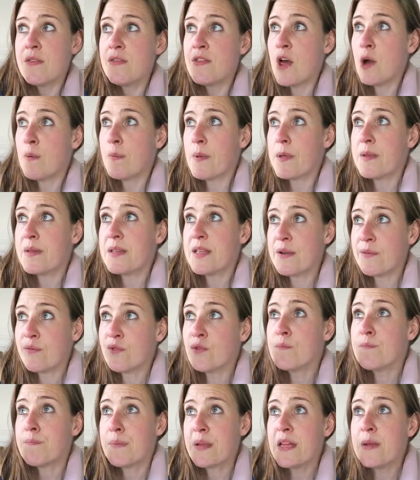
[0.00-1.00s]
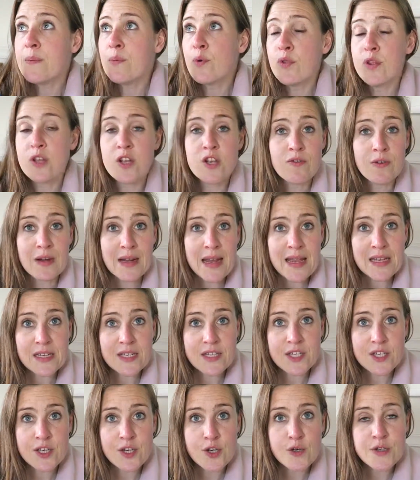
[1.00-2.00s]
there'll be different people that you relate
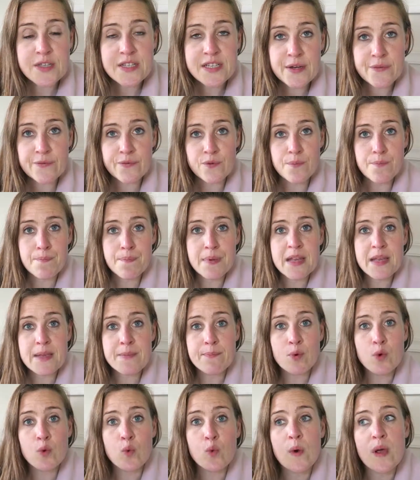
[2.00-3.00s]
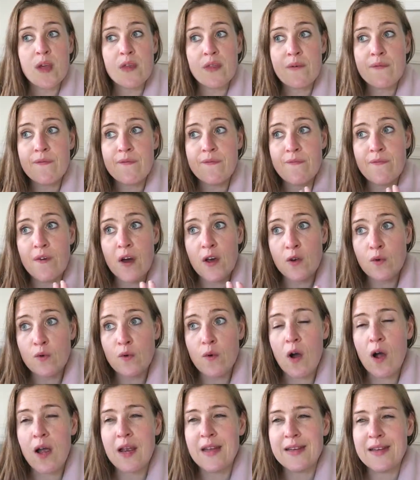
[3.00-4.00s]
to, different people with
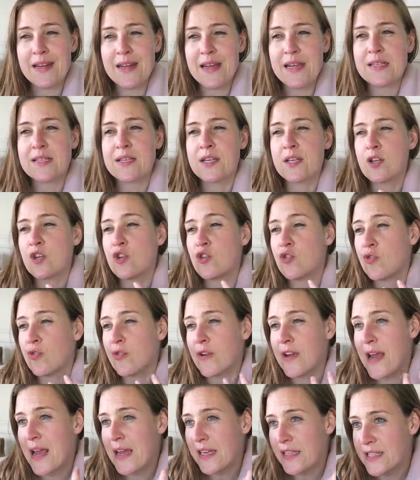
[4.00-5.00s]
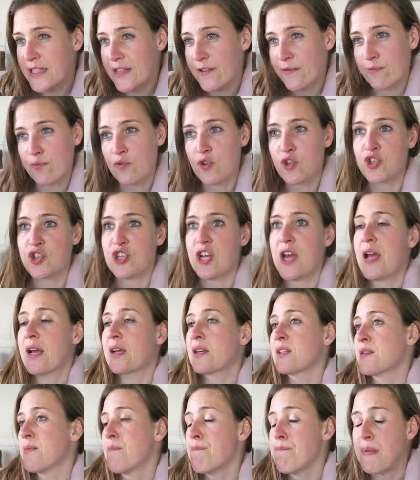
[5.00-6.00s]
funnel ideas and creative
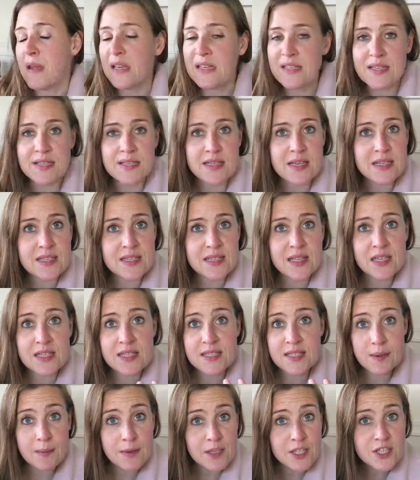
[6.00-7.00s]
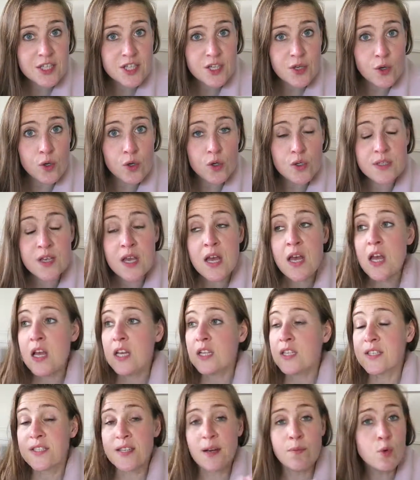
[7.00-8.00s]
projects and businesses that are similar to yours.
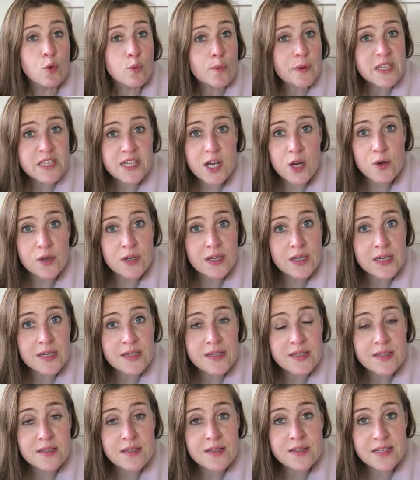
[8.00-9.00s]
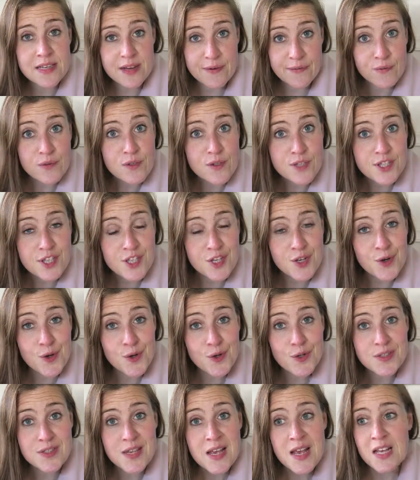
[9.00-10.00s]
Some will be totally different to
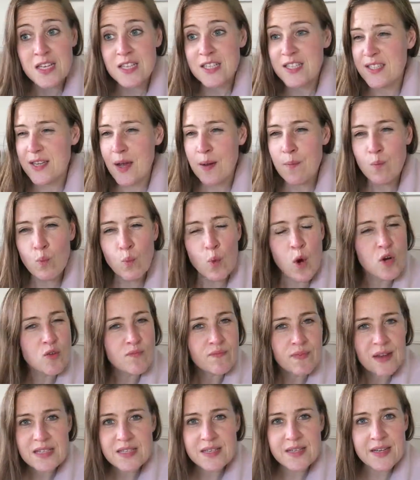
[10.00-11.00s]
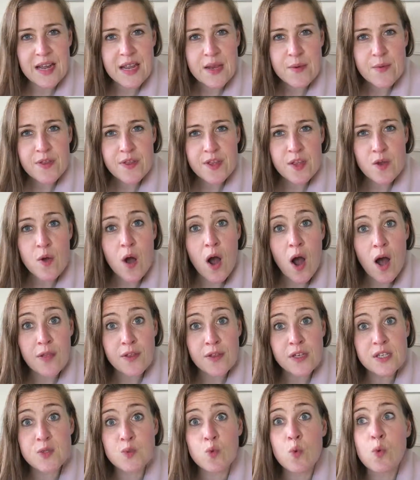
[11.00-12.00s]
yours. Some won't resonate with you.
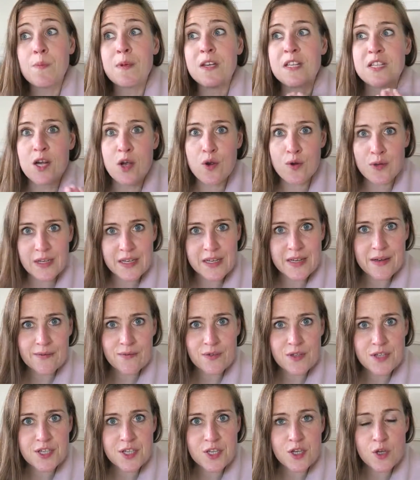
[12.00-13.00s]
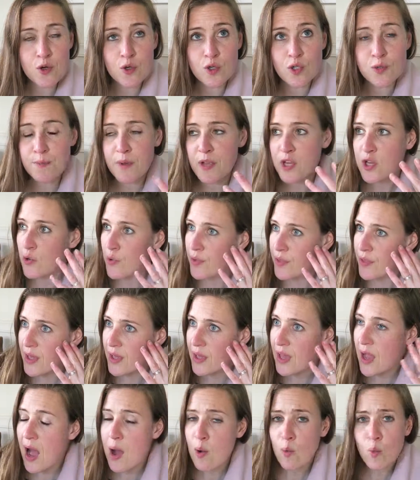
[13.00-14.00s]
Others will be totally different to yours, but you'll
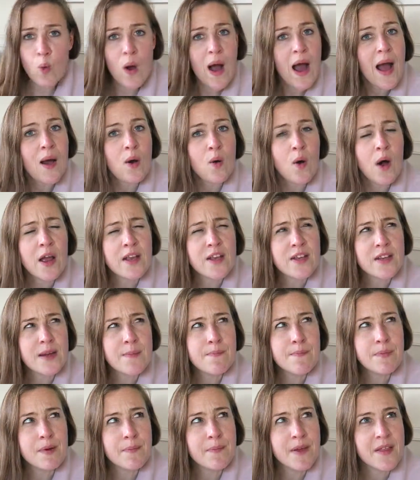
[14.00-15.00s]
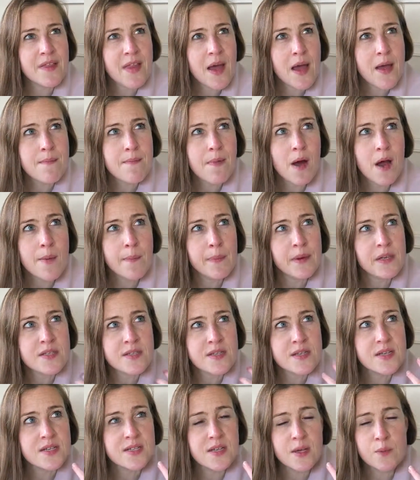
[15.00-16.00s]
think, wow, I could implement that in my
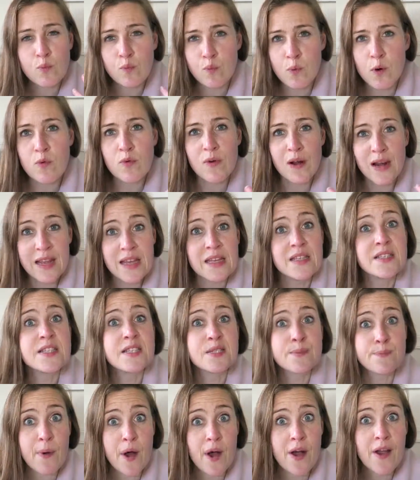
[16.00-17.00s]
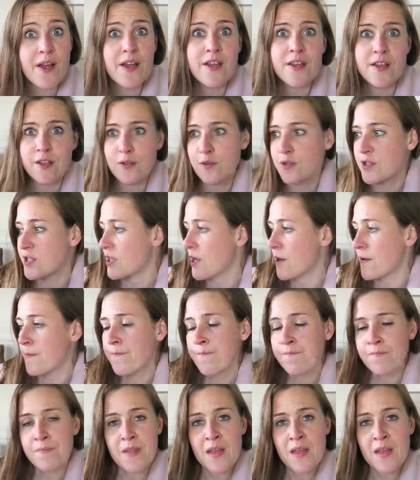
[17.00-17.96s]
business, and will really inspire you. So